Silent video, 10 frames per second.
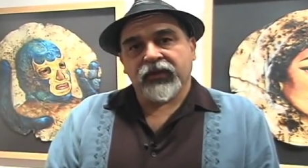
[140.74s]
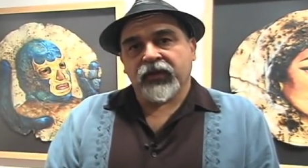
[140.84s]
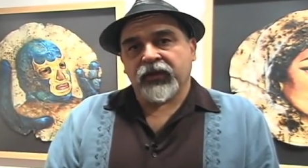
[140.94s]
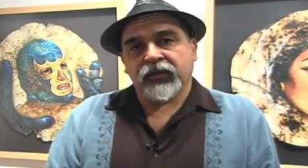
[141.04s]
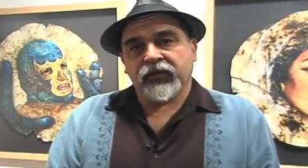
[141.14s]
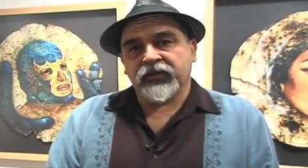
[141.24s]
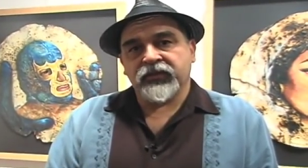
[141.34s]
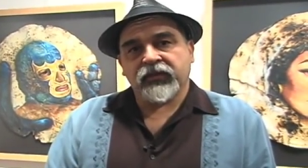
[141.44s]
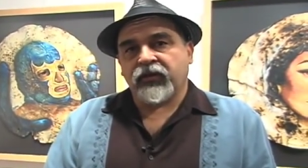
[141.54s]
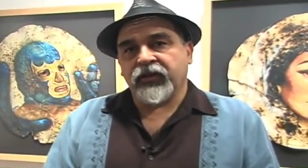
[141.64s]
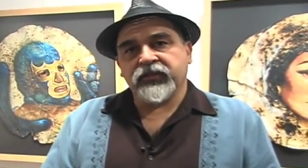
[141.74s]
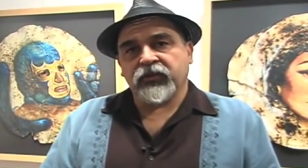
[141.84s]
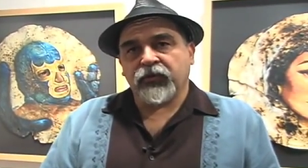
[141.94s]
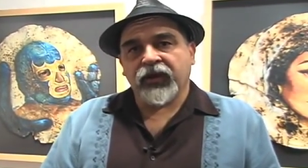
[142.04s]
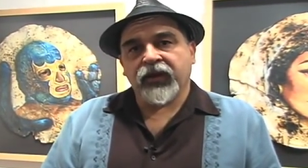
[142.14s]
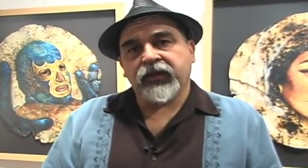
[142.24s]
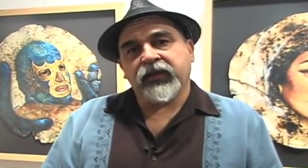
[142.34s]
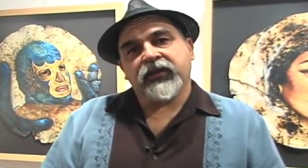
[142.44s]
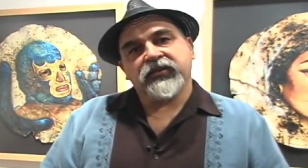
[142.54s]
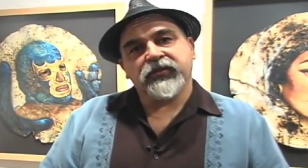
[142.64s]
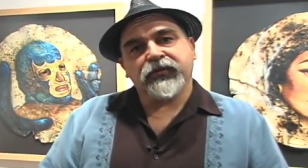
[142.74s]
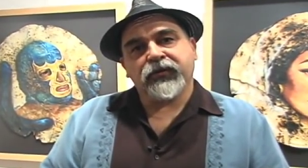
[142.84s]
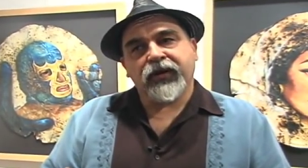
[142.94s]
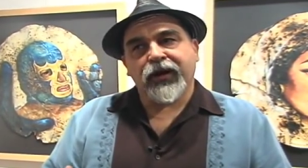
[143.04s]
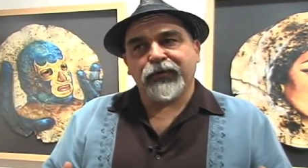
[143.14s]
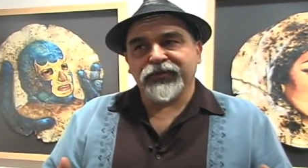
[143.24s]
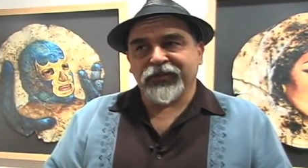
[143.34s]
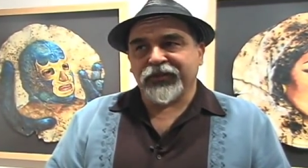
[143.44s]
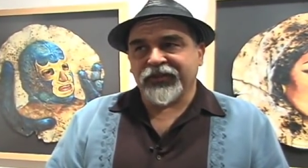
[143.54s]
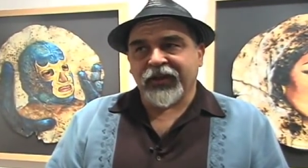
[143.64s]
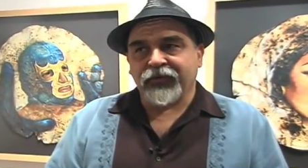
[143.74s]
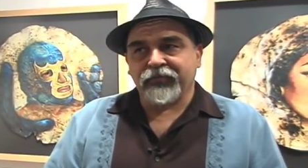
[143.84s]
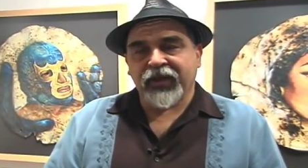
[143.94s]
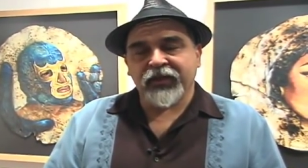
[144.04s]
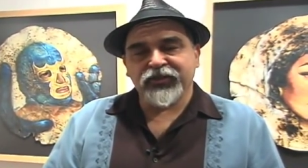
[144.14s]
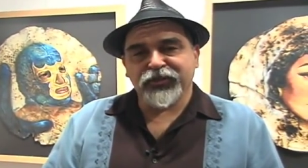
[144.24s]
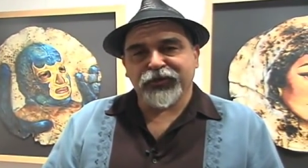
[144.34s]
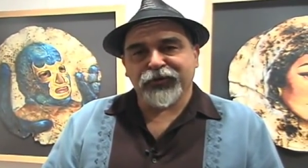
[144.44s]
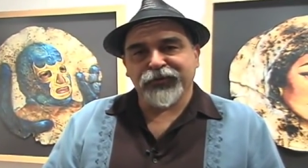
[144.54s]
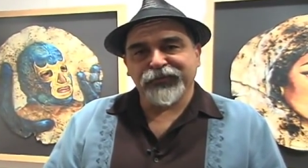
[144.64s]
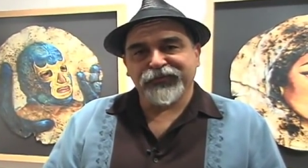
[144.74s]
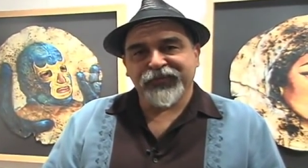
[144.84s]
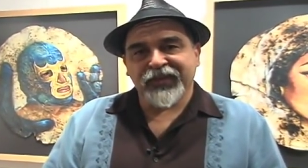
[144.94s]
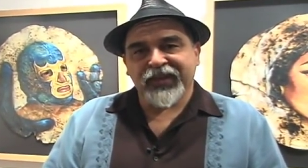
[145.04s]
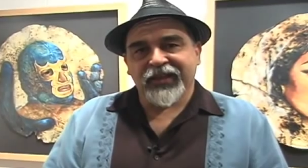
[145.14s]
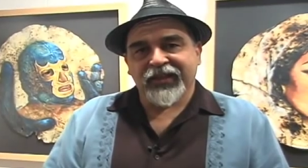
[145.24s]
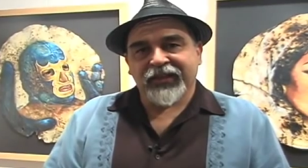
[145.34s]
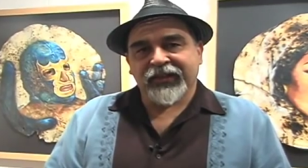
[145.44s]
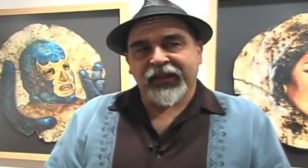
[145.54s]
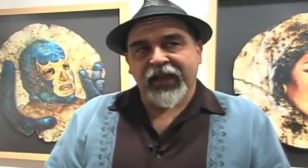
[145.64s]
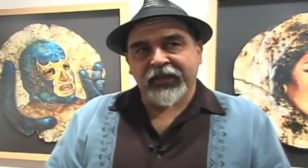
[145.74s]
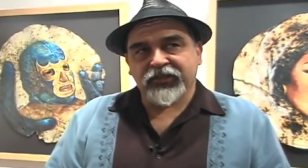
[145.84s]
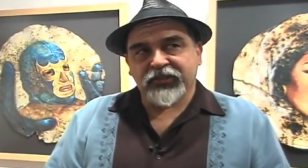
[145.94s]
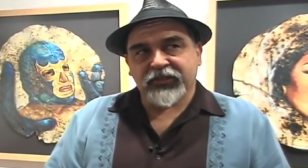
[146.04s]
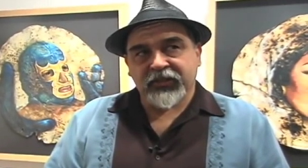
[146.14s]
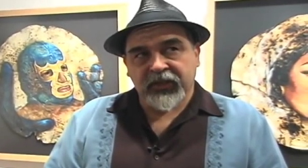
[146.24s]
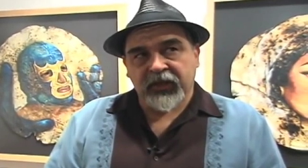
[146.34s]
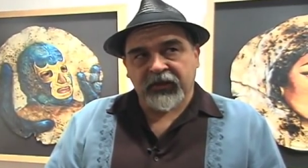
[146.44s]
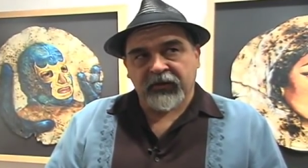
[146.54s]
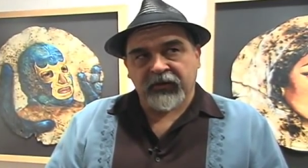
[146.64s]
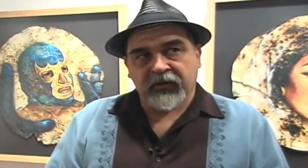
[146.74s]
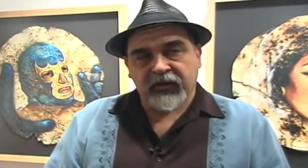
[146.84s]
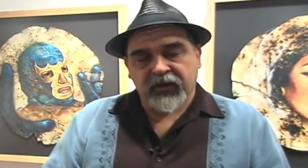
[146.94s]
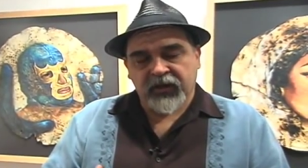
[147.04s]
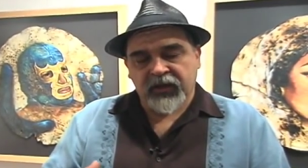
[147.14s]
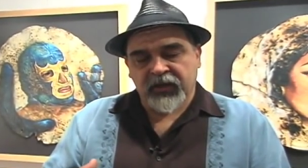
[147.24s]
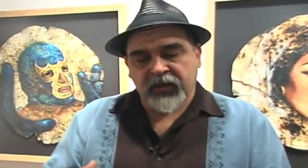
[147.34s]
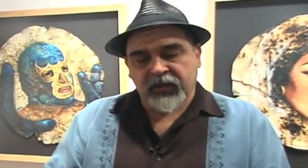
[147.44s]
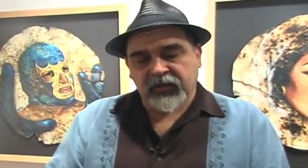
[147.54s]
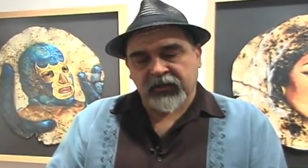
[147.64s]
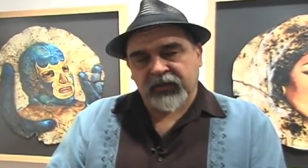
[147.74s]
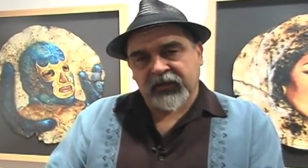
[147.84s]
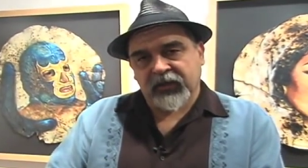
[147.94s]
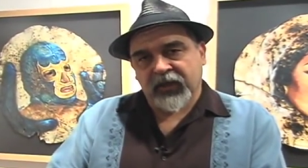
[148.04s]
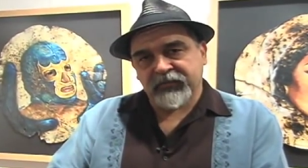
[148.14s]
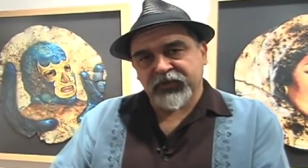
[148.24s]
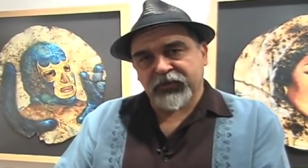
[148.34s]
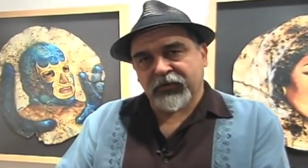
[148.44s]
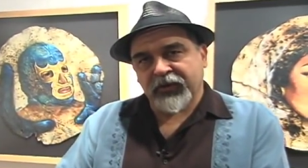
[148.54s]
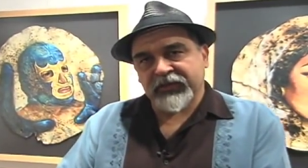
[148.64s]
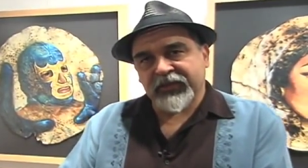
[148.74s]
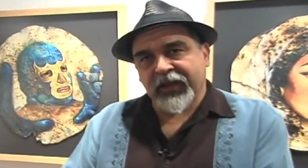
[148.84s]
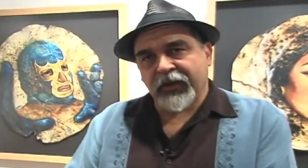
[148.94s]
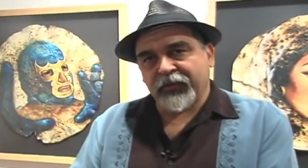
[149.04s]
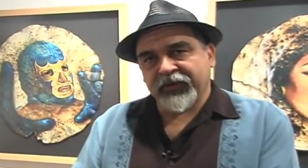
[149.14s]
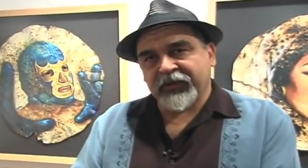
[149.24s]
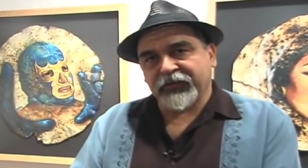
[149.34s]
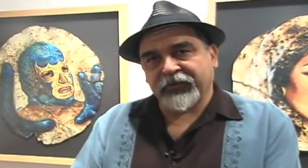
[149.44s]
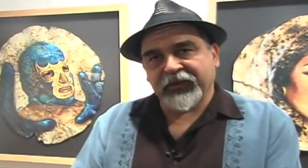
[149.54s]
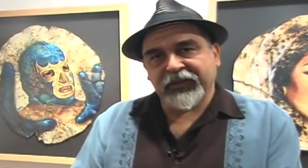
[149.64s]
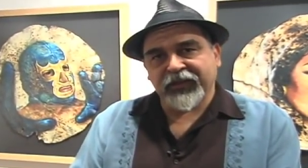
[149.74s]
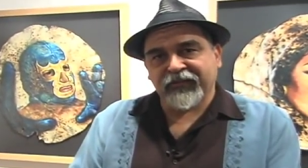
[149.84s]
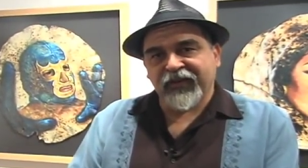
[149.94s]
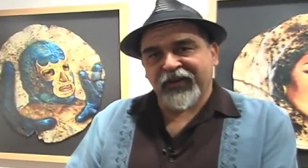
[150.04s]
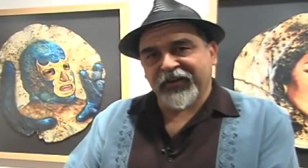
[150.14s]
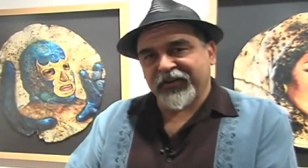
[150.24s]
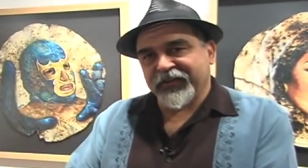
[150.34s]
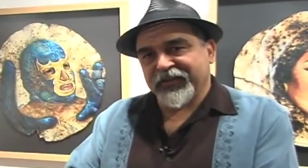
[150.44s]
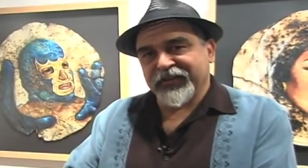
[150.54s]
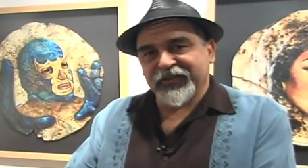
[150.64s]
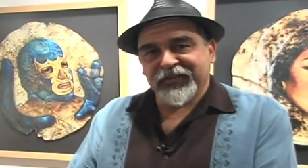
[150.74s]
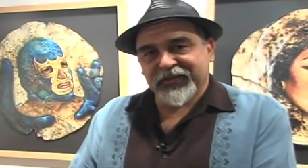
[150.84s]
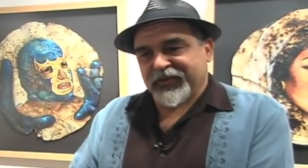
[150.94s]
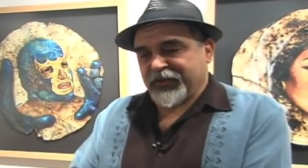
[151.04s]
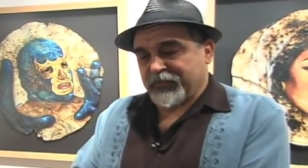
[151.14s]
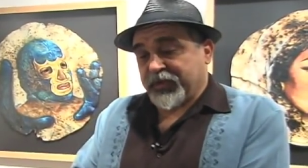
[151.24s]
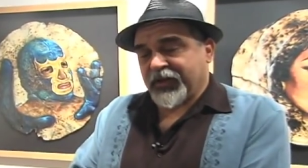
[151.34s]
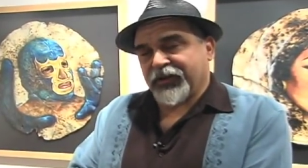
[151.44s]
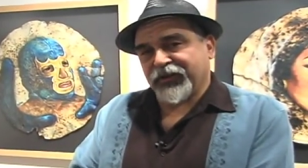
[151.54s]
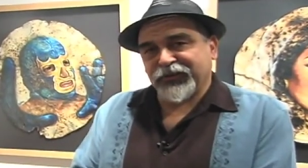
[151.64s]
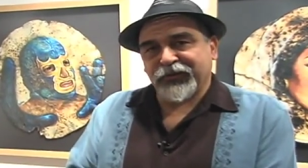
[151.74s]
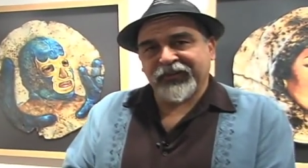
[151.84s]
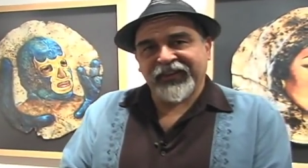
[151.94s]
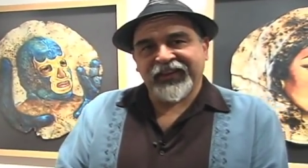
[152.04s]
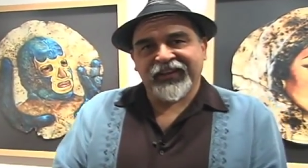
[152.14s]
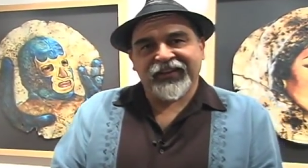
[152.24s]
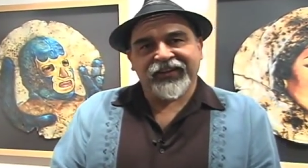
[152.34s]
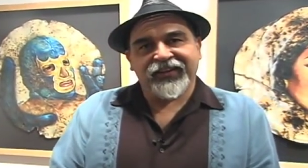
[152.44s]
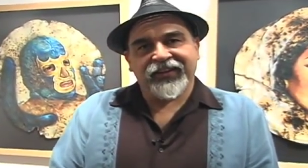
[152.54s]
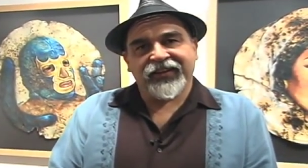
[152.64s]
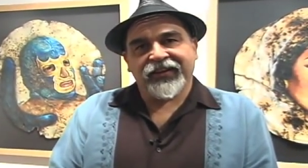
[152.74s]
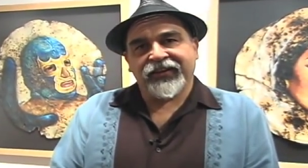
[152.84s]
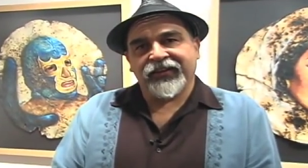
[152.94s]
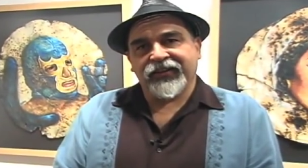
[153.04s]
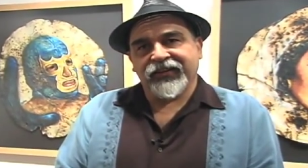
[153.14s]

And they said, oh, that's a great idea. So I was in the Tyra Banks show last year, and I'm showing Tyra and Hilary Duff how to, you know, paint on a tortilla. And